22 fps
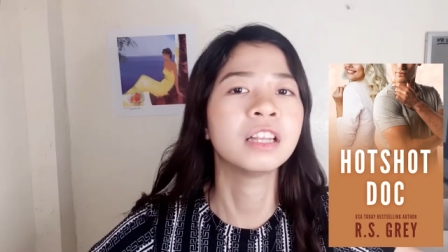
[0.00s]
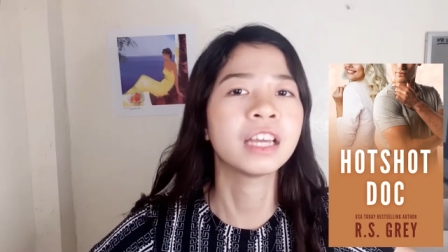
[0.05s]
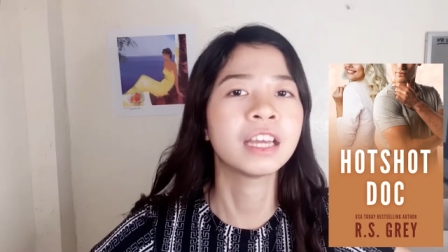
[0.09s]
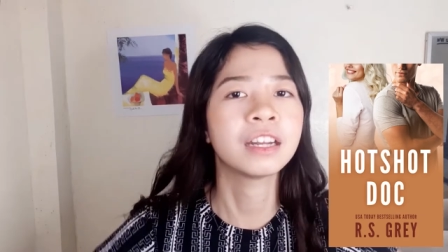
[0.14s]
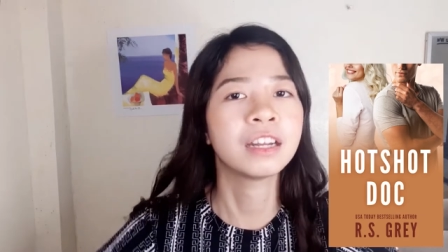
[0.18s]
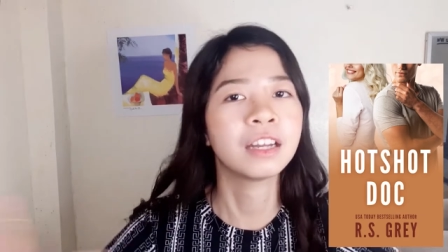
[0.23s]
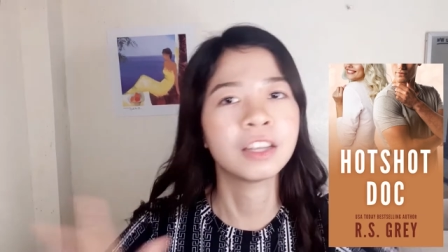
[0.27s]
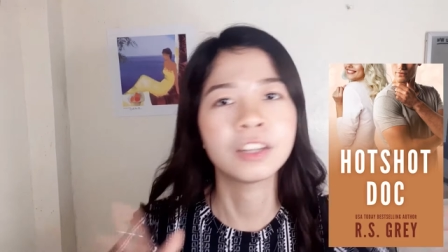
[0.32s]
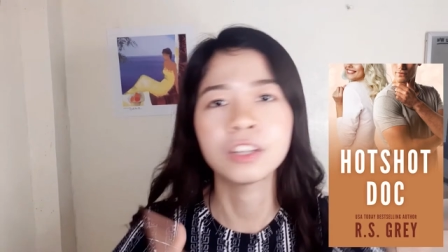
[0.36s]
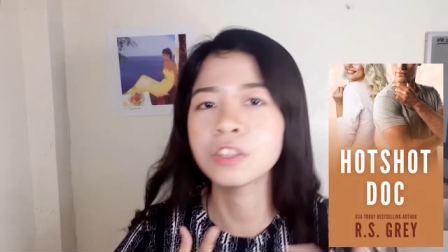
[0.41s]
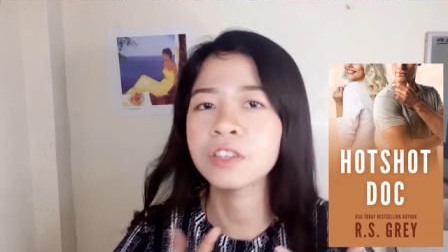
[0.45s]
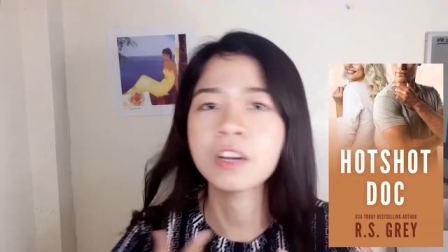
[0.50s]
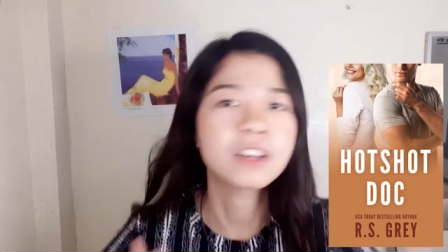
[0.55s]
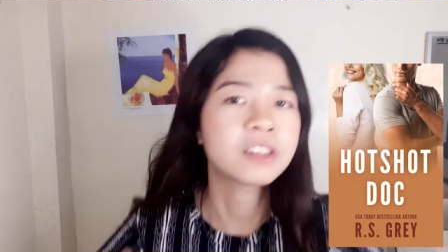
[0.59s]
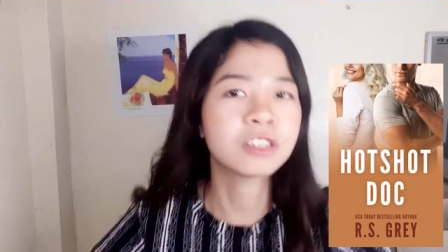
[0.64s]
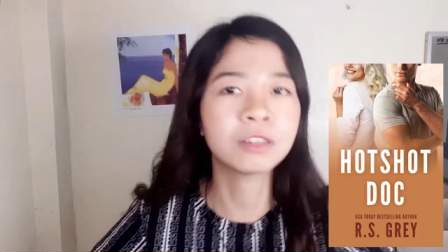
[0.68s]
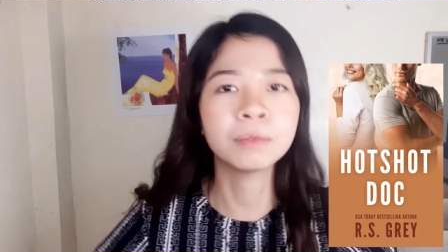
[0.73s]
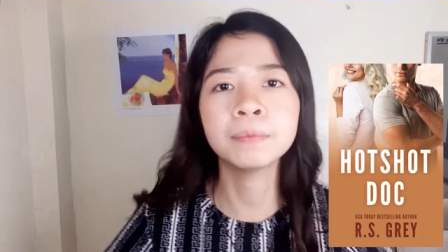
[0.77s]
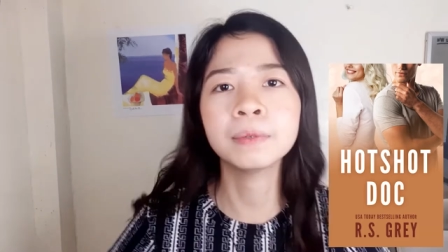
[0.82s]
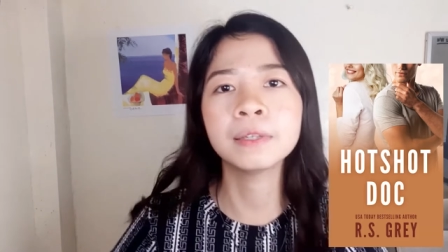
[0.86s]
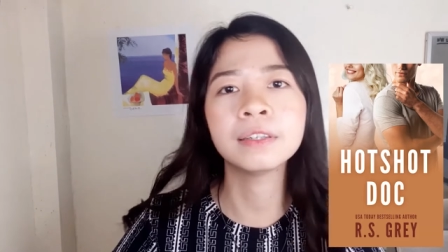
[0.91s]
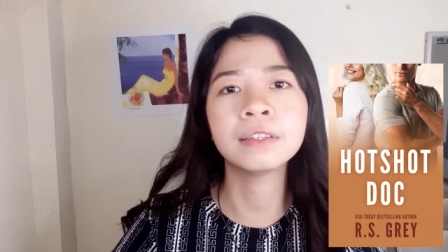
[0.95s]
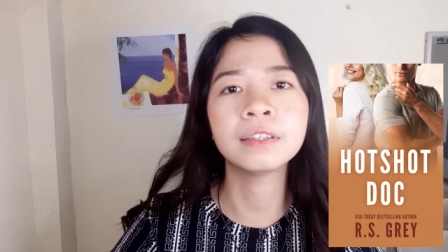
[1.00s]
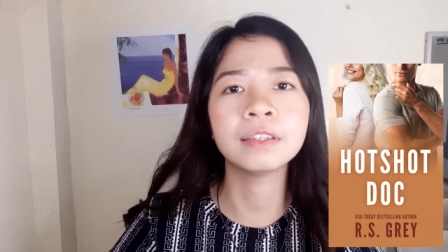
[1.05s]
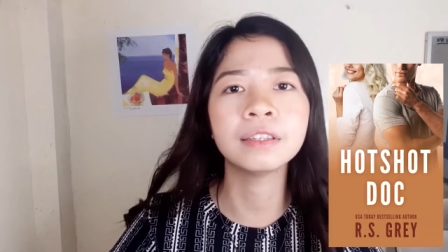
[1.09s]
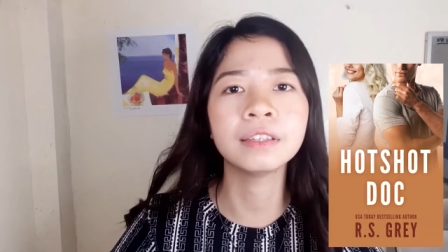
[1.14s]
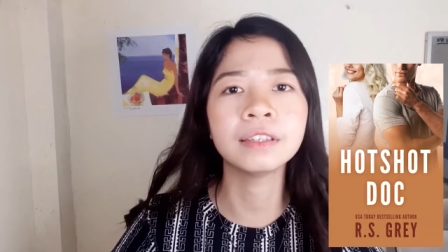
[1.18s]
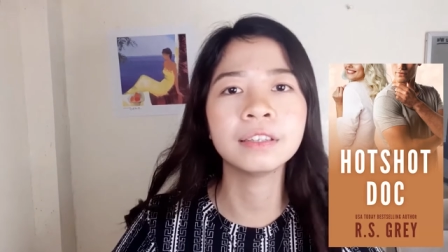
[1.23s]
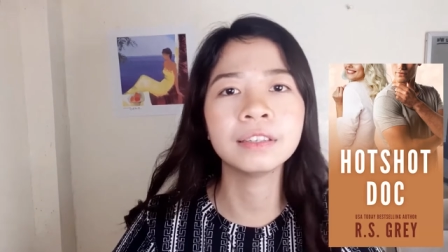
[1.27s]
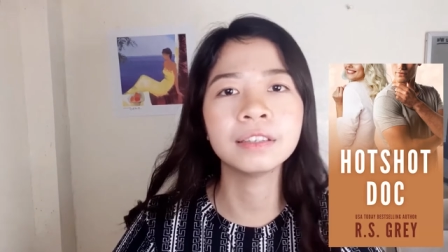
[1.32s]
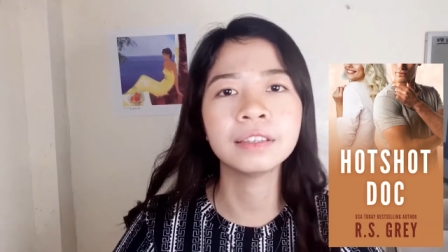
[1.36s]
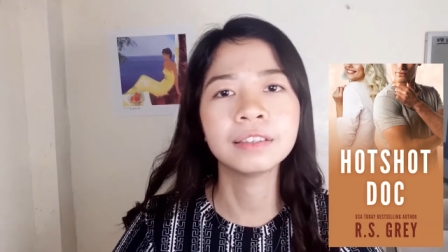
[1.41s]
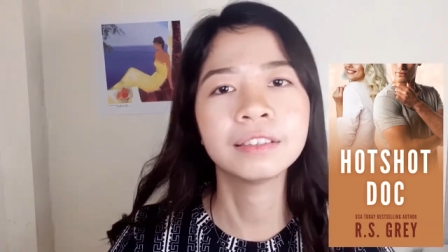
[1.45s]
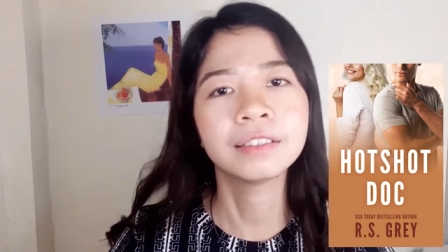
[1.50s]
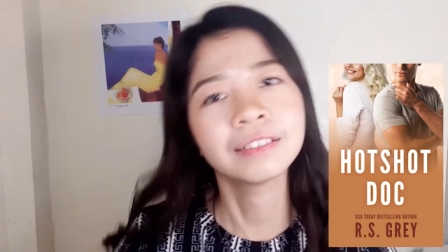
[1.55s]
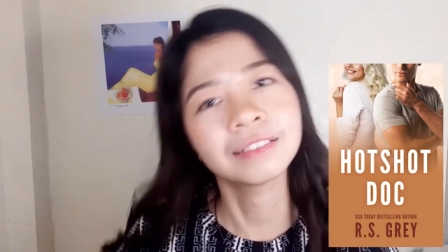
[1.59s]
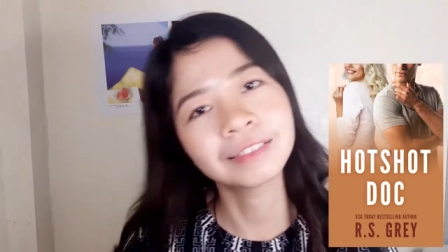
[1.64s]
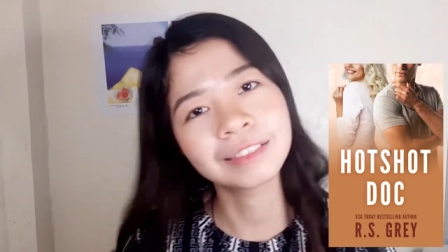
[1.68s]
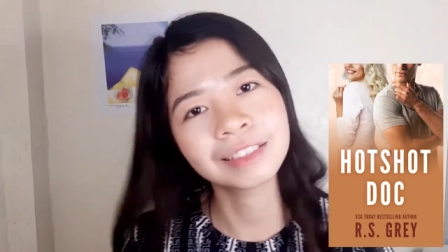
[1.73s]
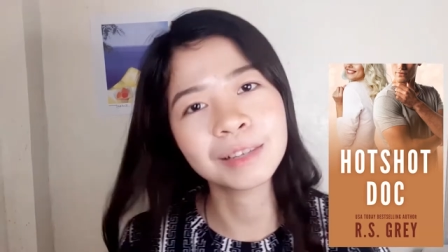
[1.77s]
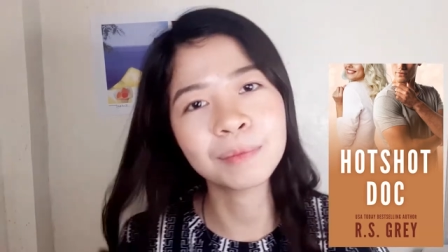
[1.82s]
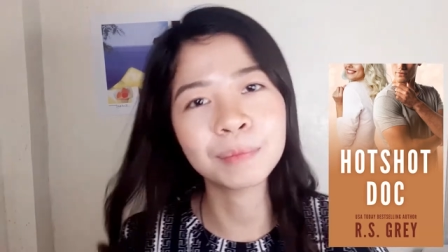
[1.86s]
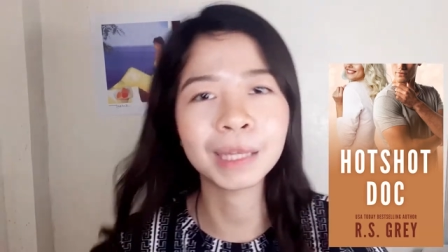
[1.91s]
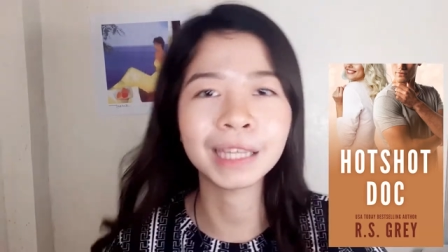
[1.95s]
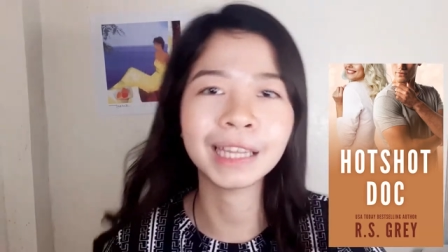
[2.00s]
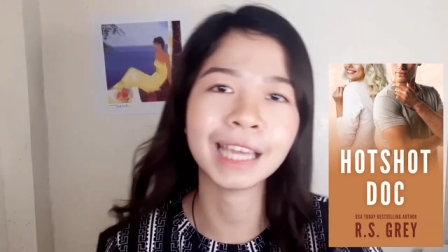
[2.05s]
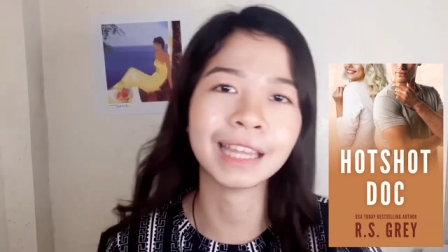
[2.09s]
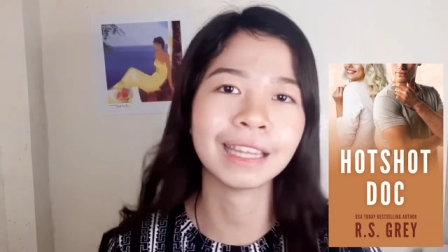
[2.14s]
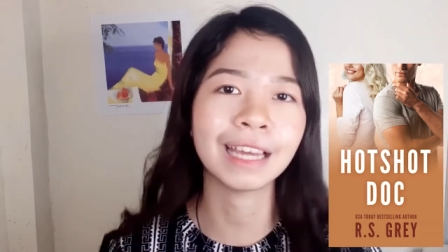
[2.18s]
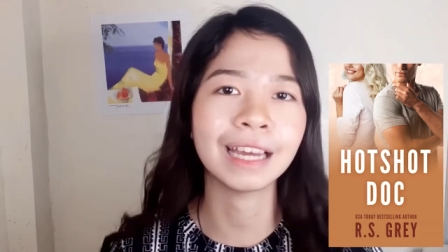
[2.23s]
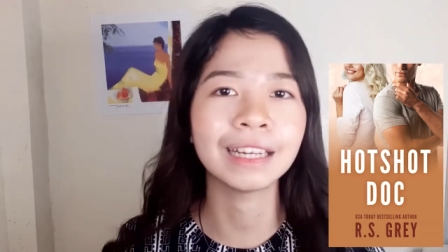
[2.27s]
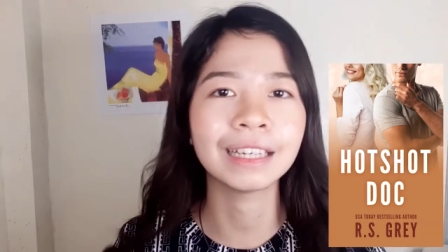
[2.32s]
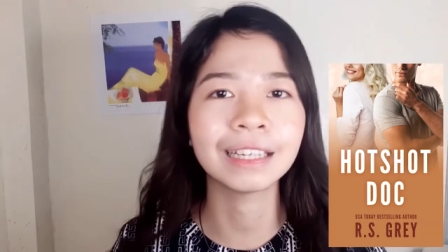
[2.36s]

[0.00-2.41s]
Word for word: and untouchable, something like that.